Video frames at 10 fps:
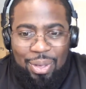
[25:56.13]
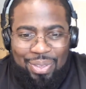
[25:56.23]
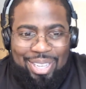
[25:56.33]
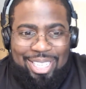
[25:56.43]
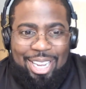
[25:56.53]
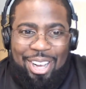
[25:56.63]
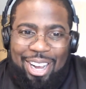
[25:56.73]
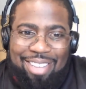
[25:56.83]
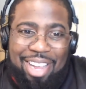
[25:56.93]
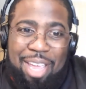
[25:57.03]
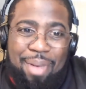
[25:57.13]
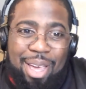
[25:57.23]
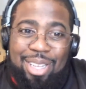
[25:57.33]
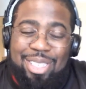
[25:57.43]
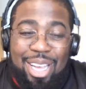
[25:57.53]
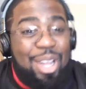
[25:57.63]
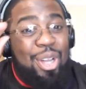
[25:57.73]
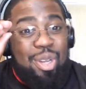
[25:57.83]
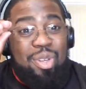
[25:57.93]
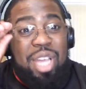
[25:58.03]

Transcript: You can send all of your emails to